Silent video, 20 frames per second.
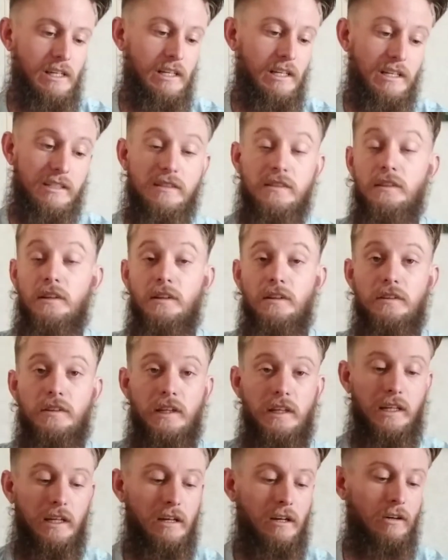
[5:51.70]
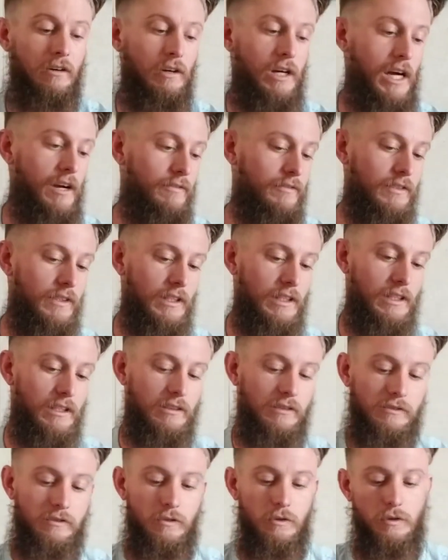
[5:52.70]
that's another thing I'll have
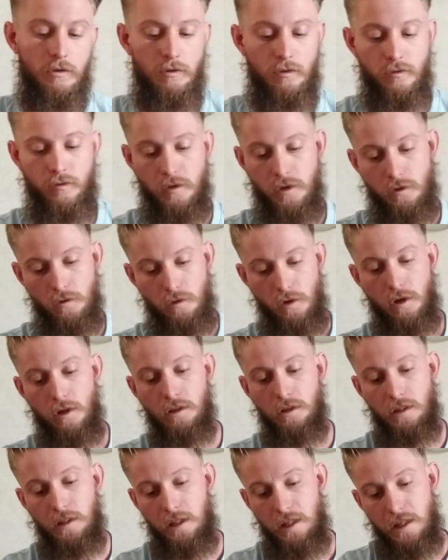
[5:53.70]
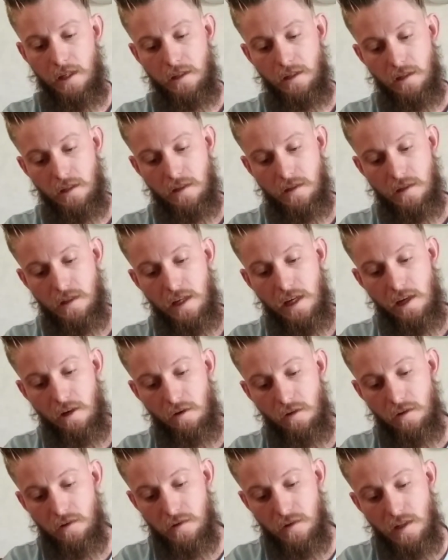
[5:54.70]
to do a review on and see
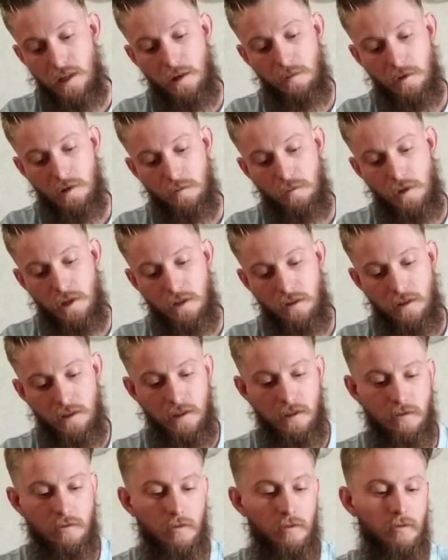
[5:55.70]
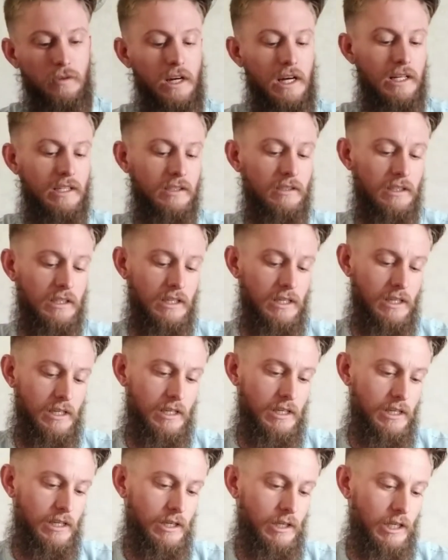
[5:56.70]
how much better it is with riding.
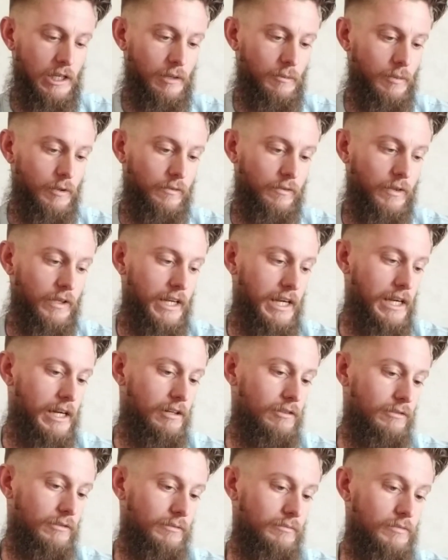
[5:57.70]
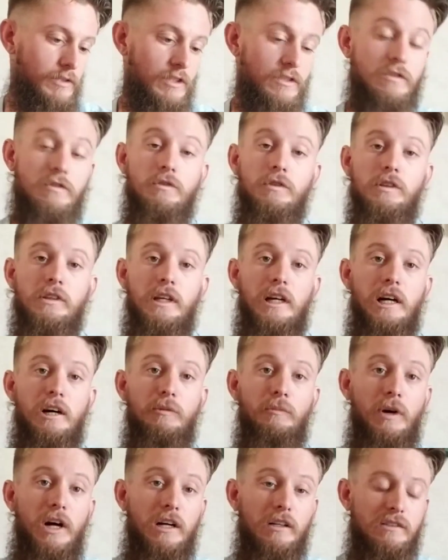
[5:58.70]
But for now, just doing the
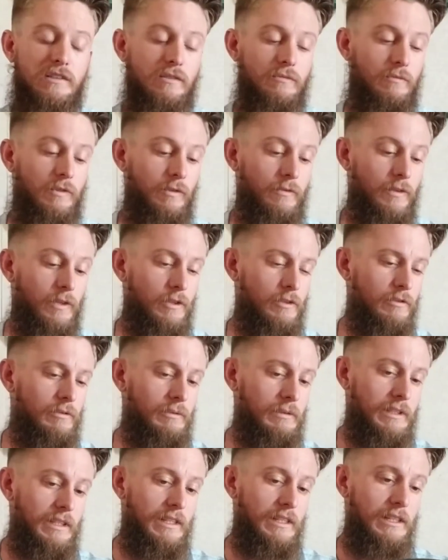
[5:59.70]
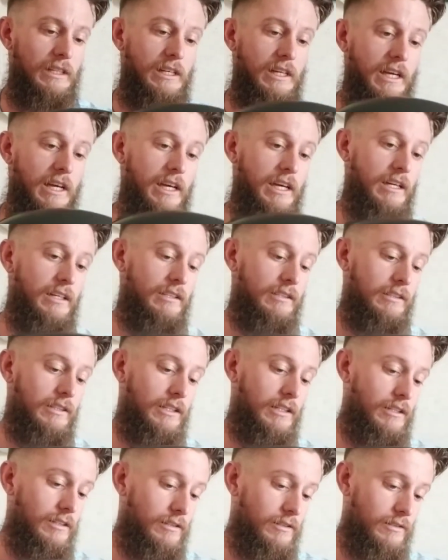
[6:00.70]
unboxing review, and
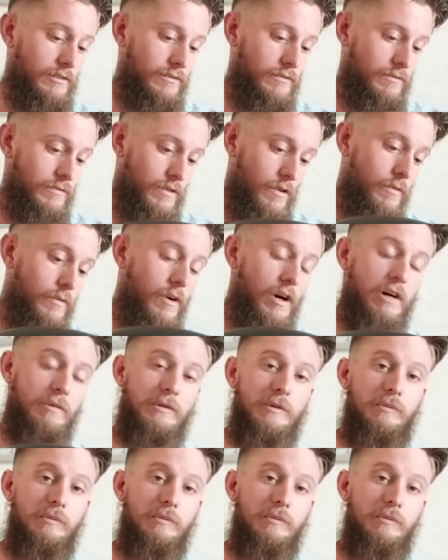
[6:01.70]
so far I'm